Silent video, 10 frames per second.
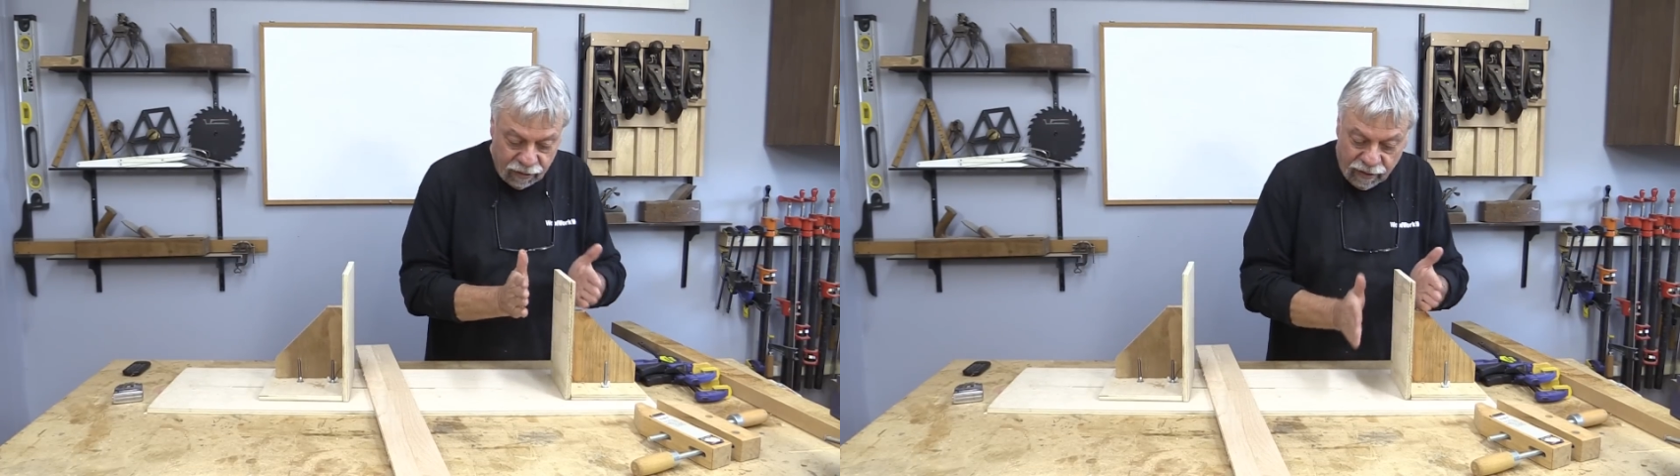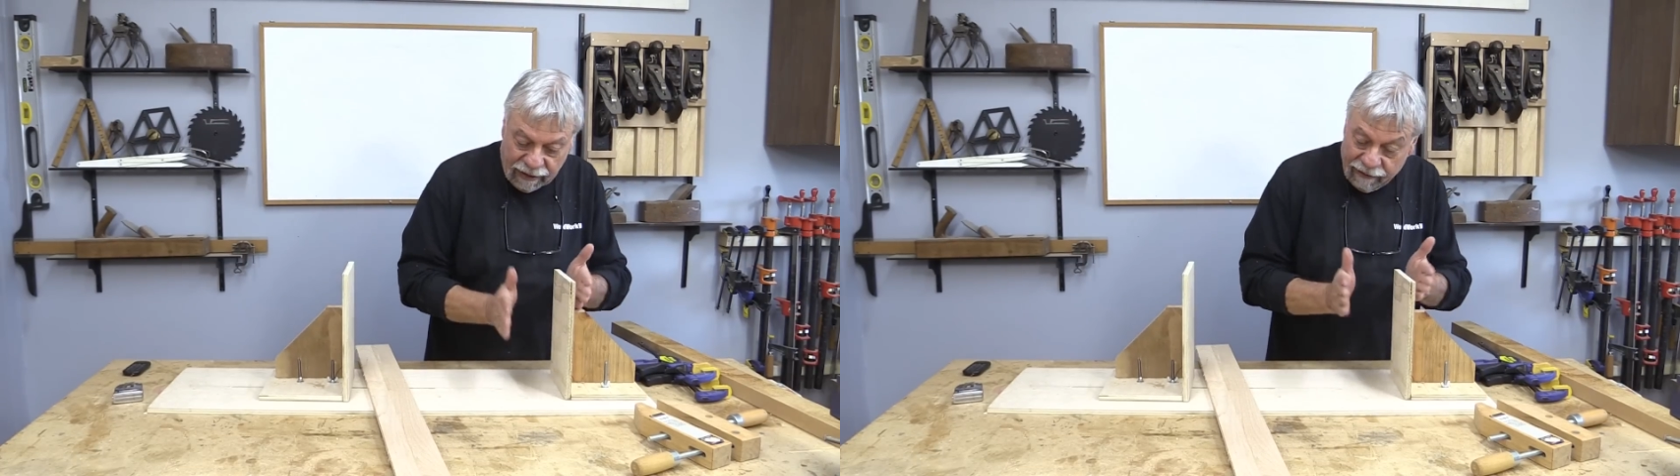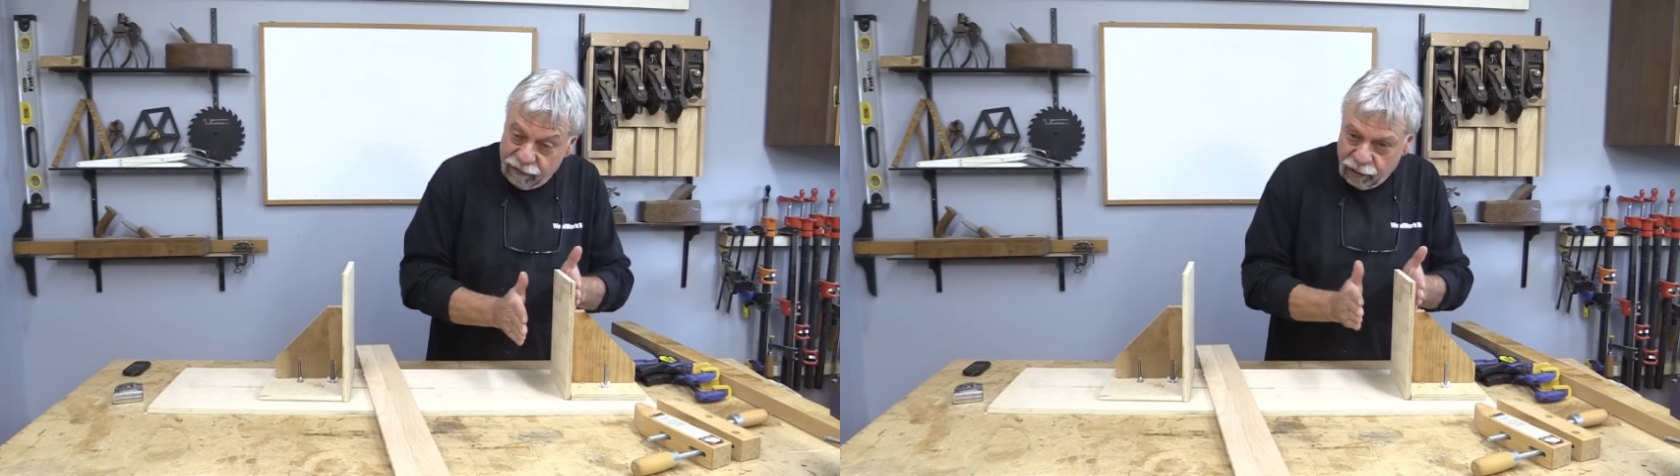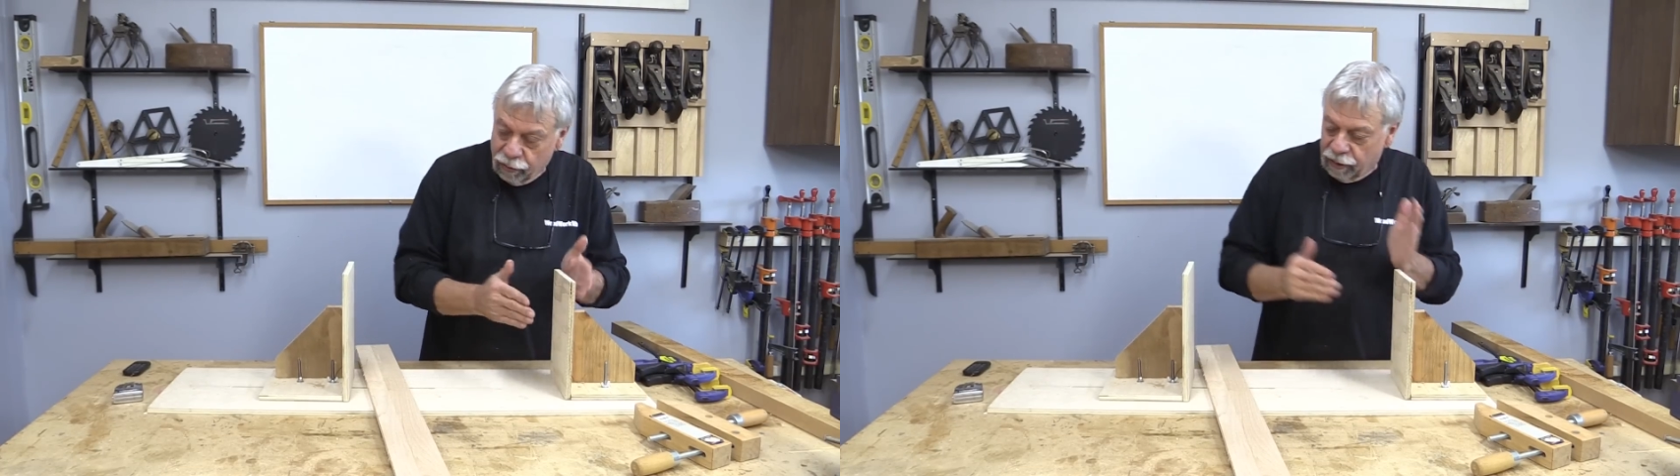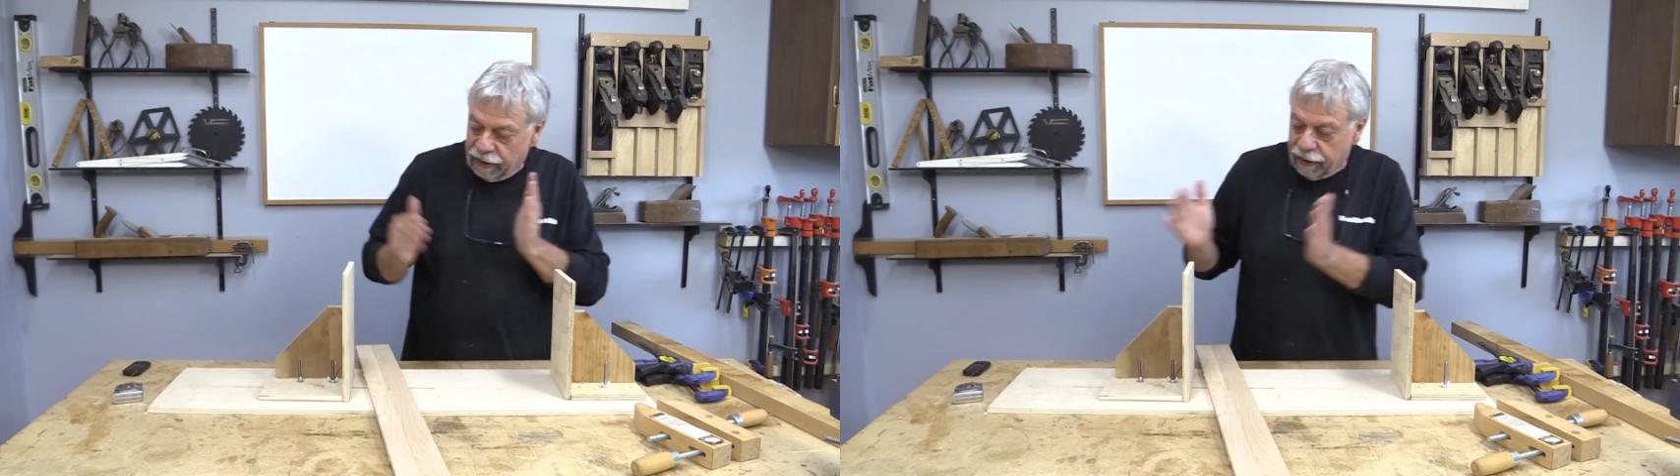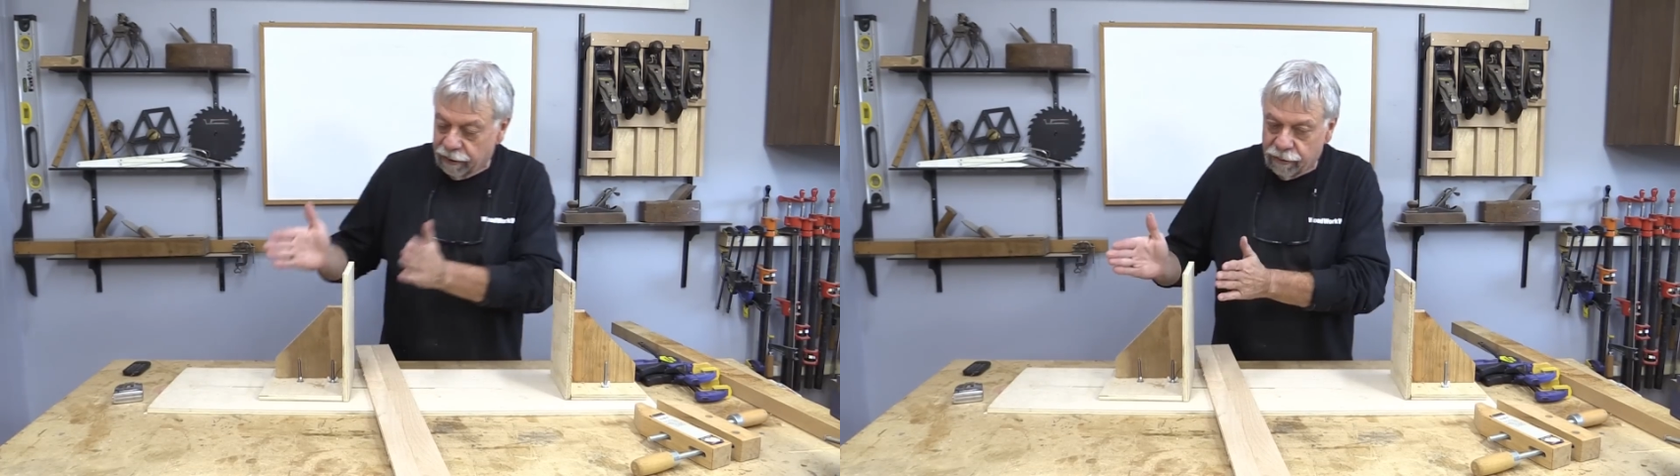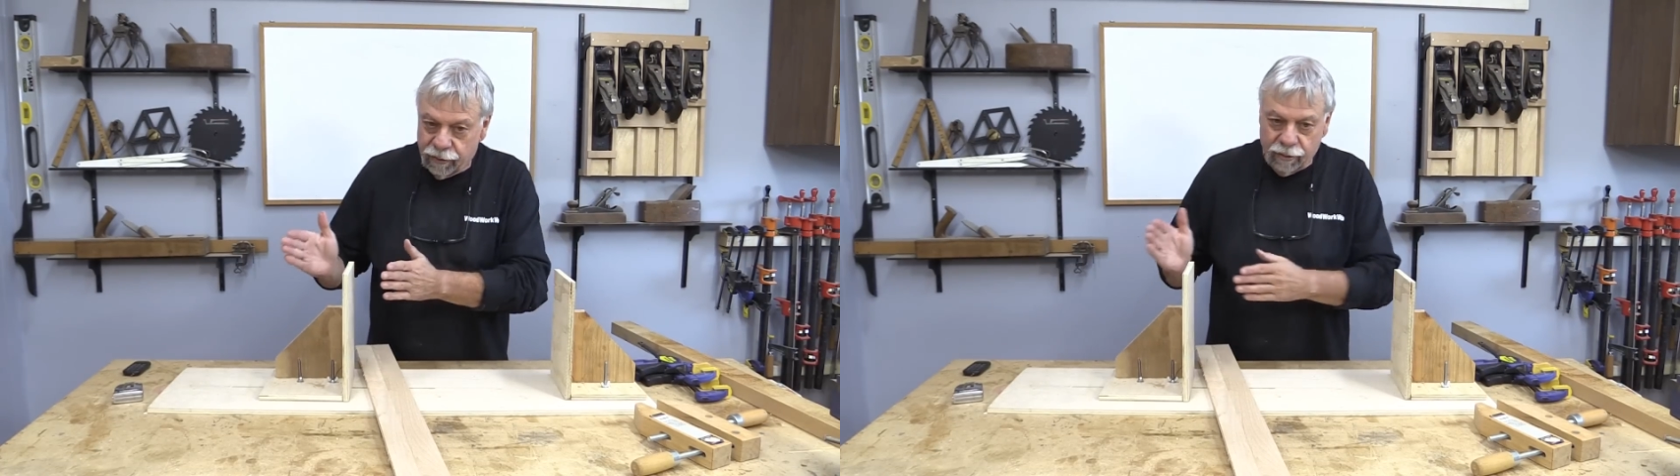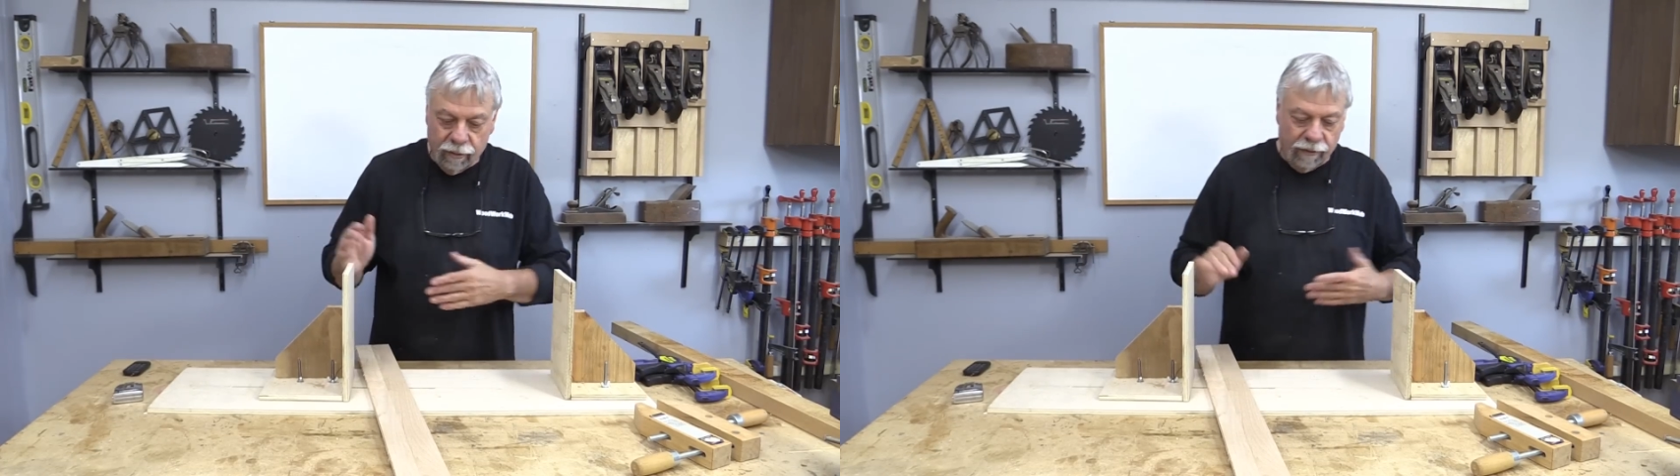so they'd have two here and
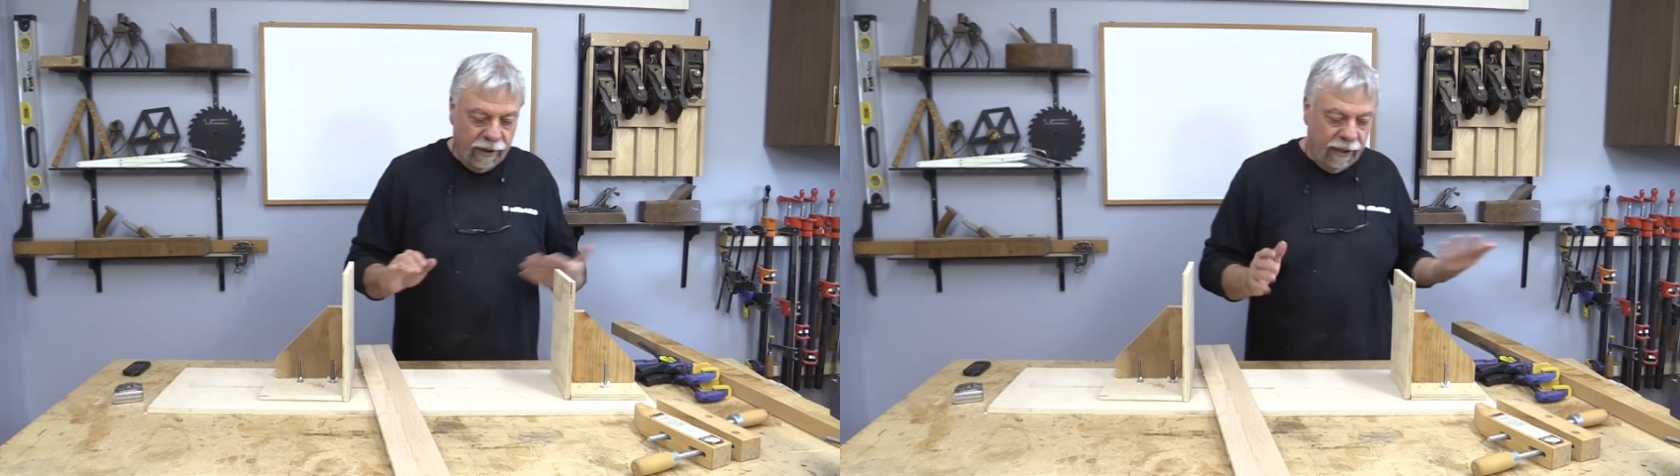two over